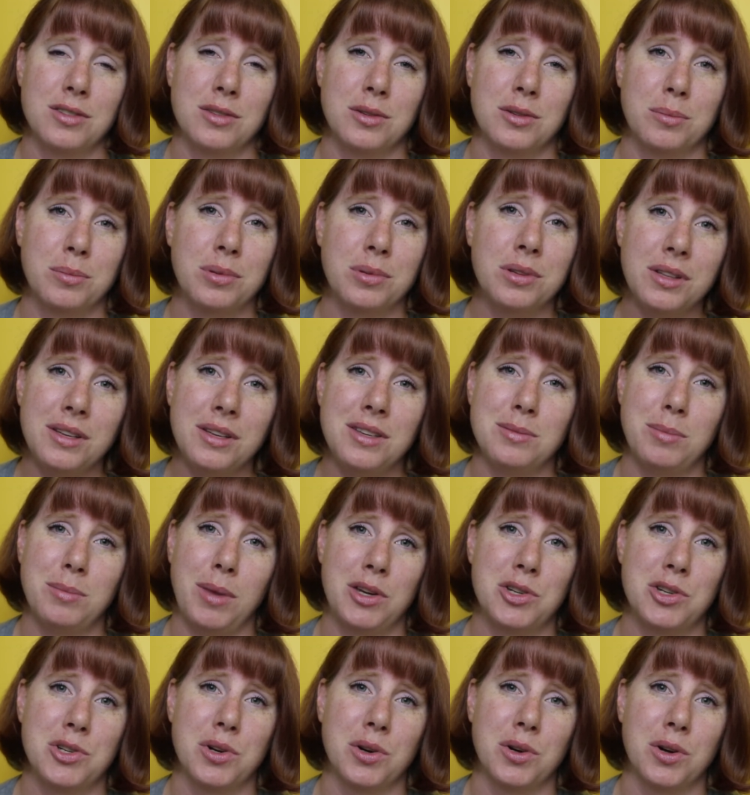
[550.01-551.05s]
So please
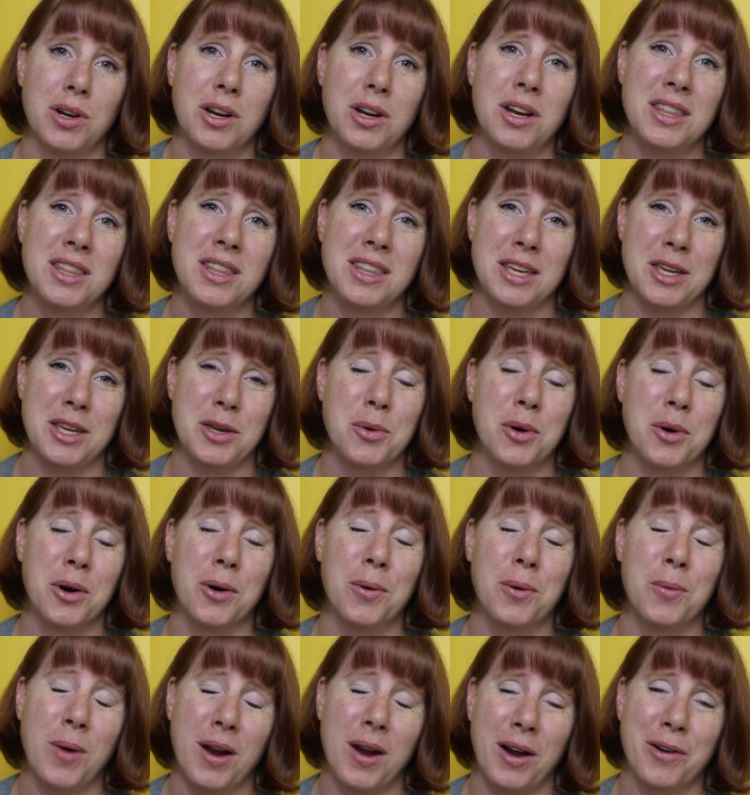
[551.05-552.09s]
make sure that you are
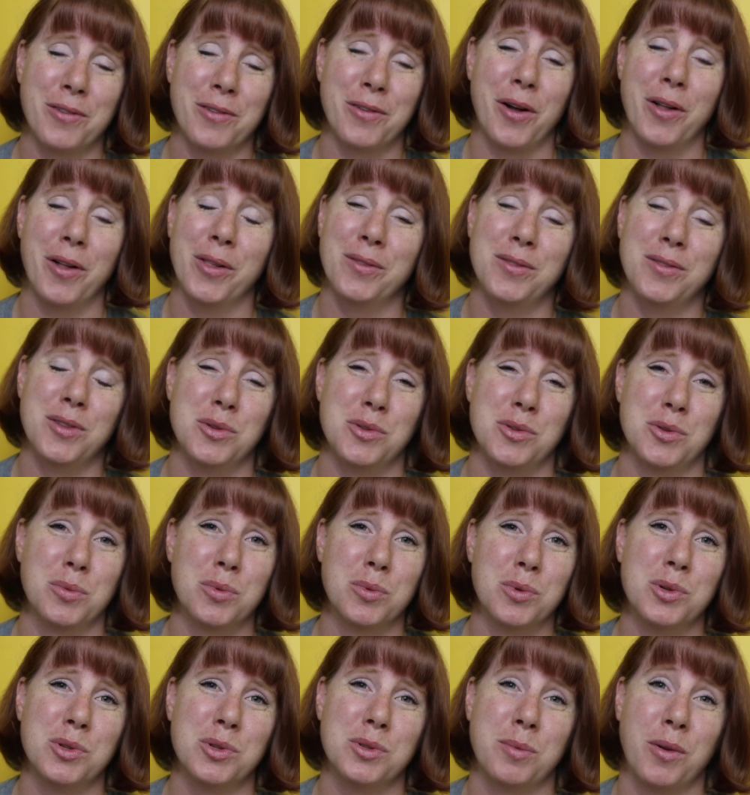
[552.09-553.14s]
aware of all of those
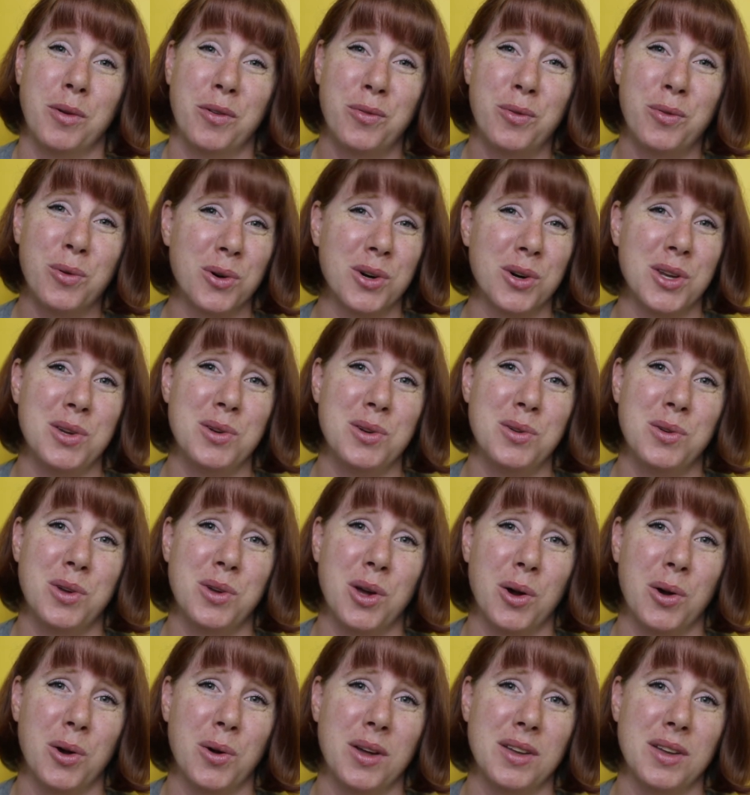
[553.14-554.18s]
rules before you
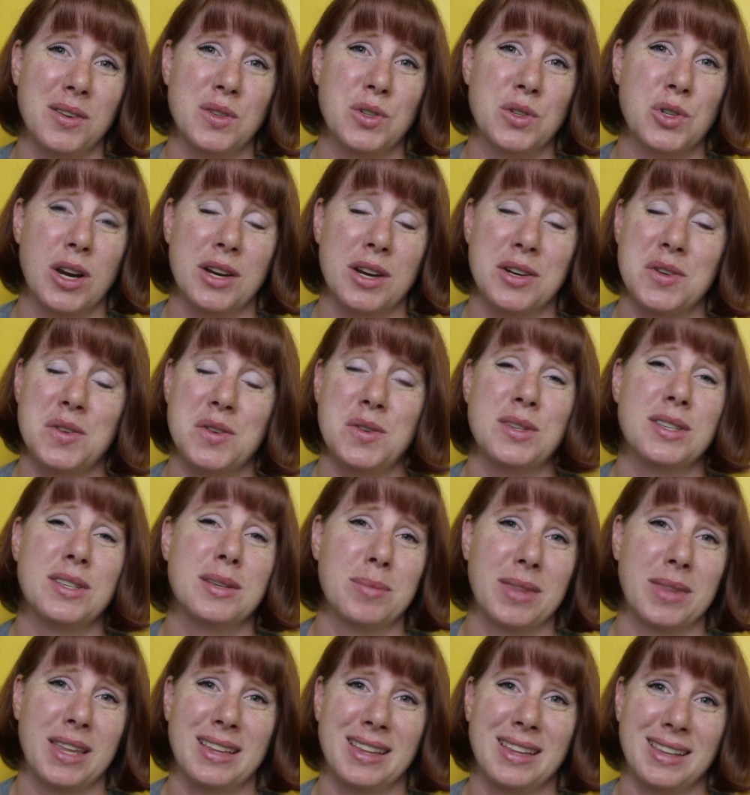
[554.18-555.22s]
go and try to do
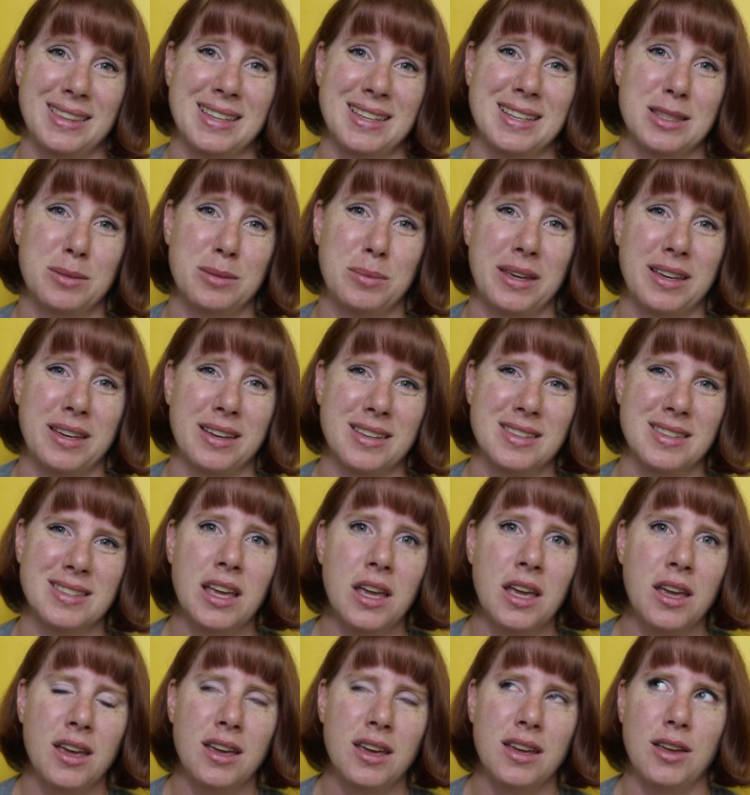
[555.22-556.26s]
something like like this because
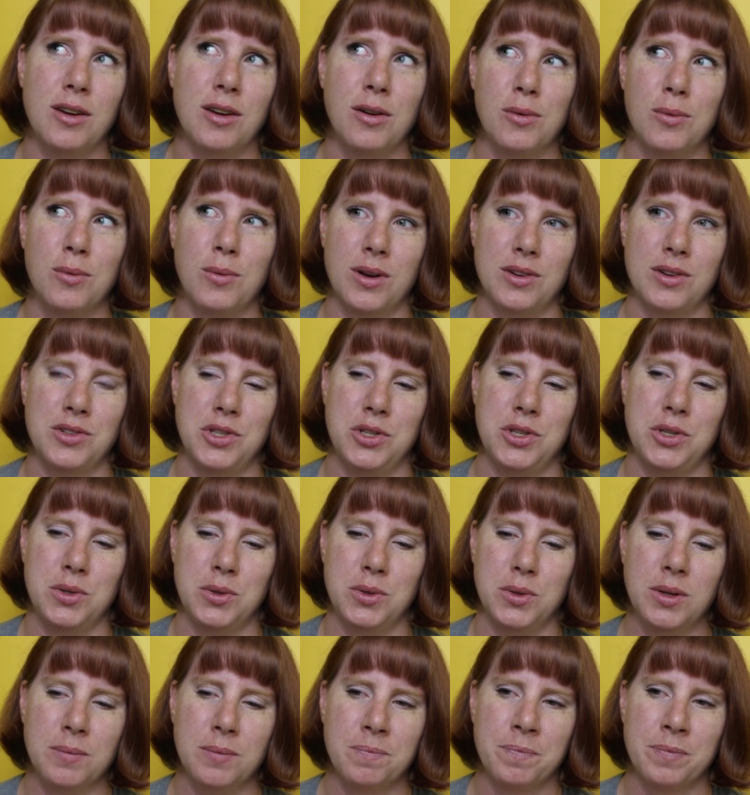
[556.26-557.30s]
you don't want
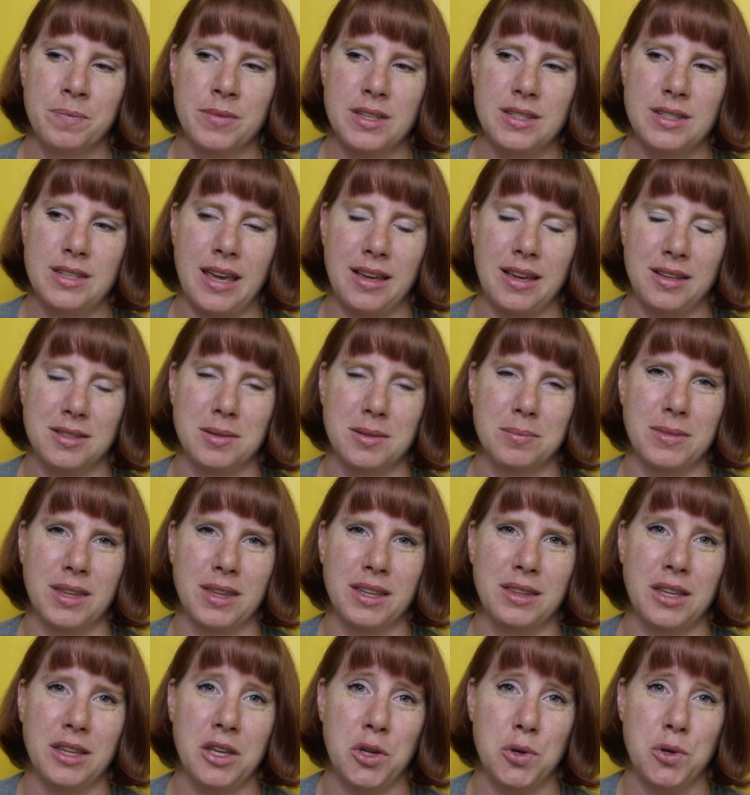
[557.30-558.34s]
to take
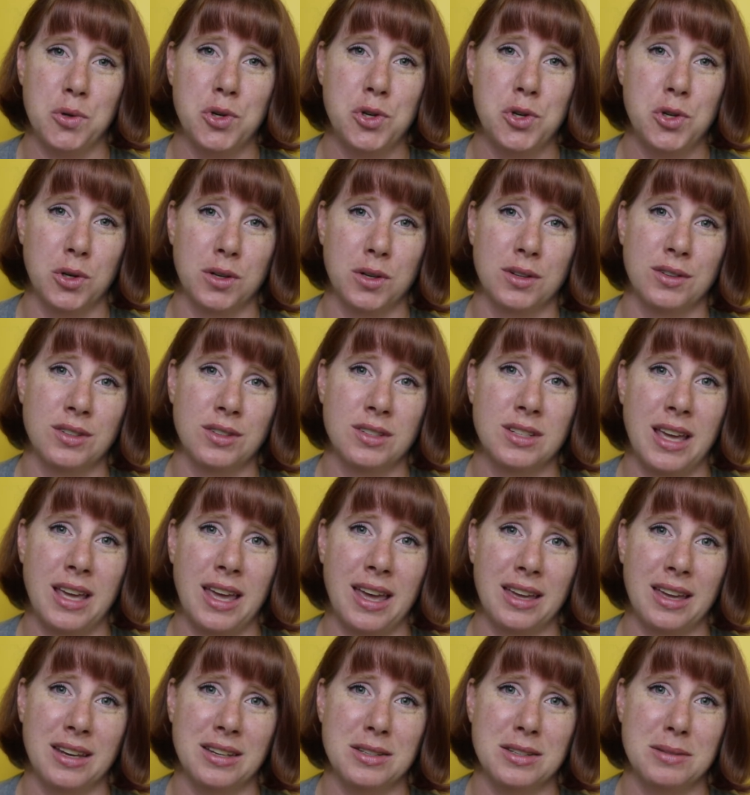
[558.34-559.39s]
something that you shouldn't
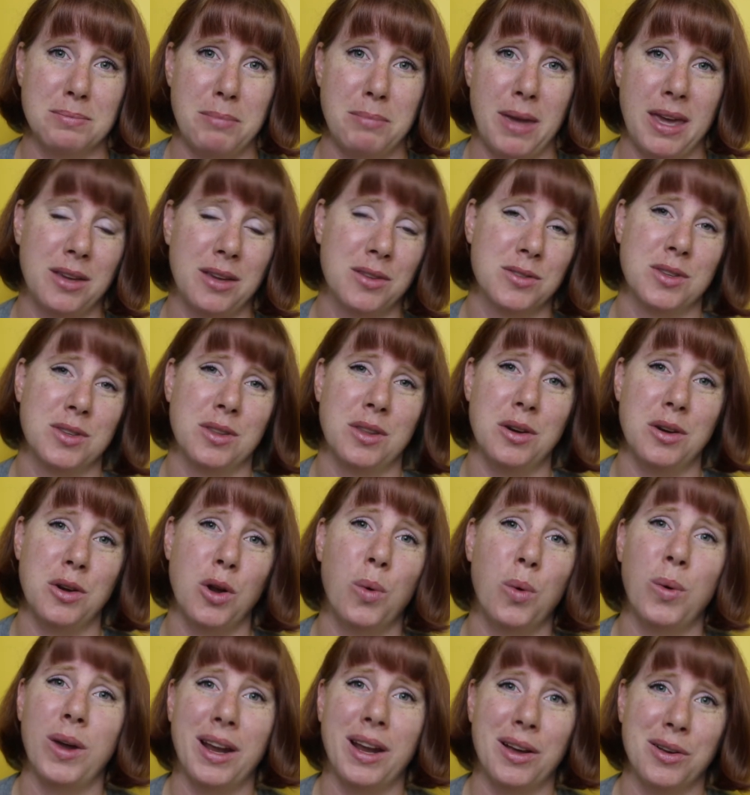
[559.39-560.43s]
and make it so that
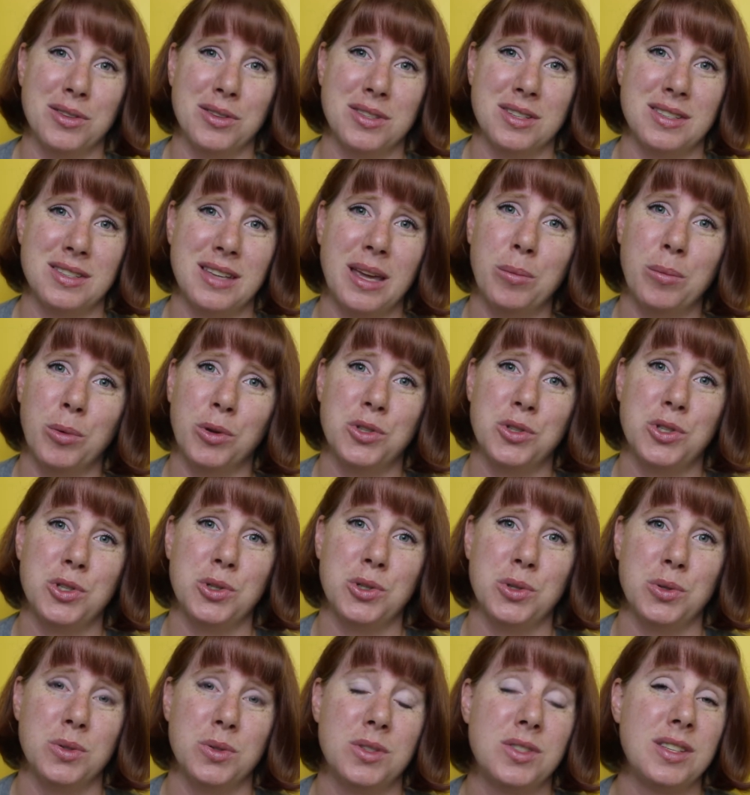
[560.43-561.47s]
no one else is able
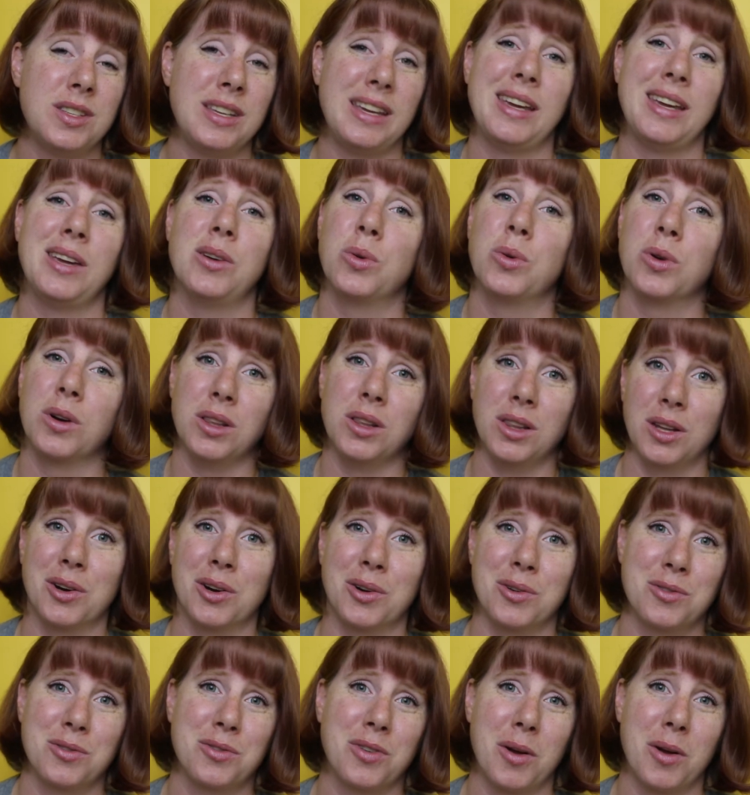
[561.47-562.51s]
to see or
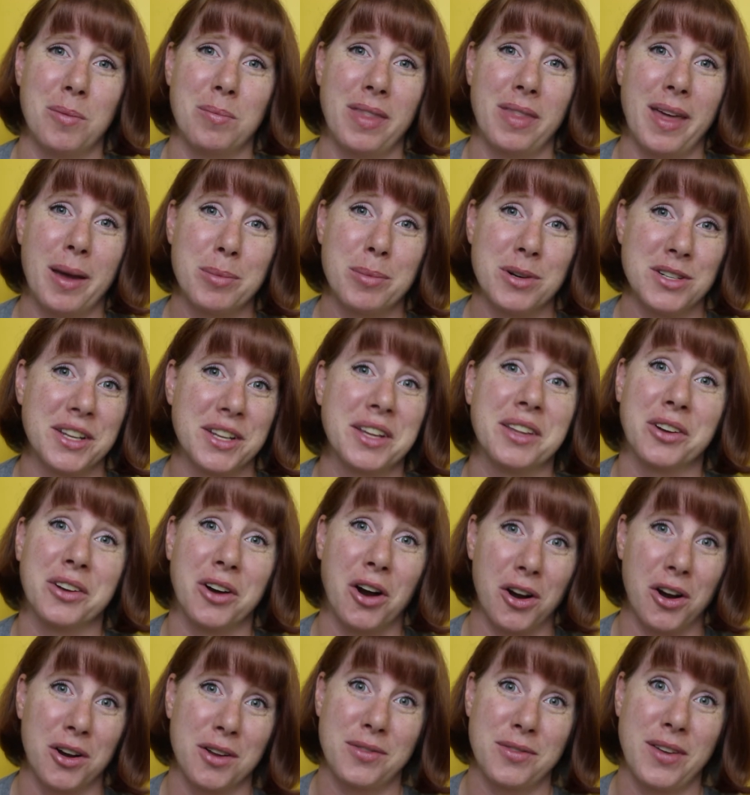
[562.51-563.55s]
learn from that particular
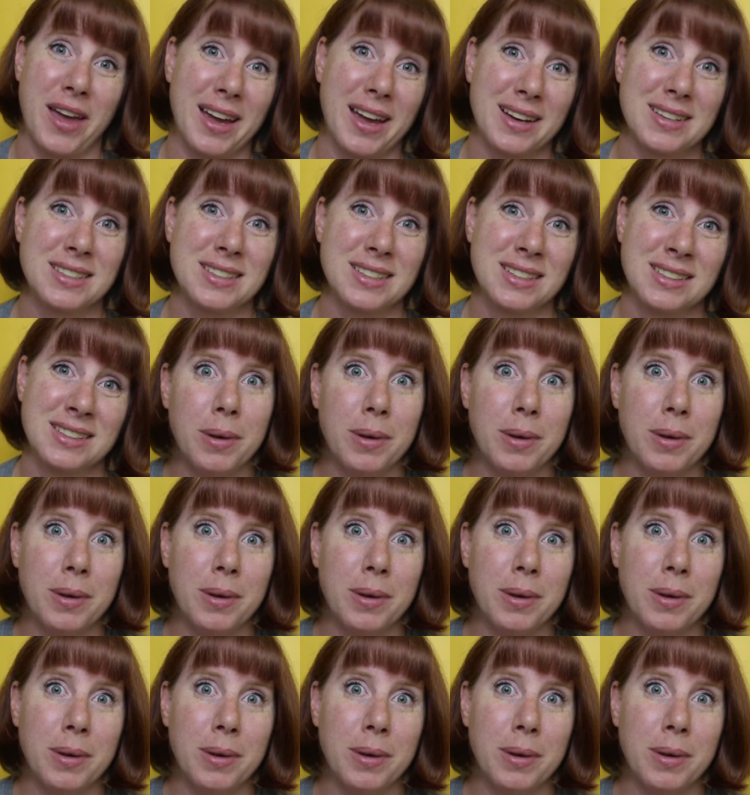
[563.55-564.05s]
artifact.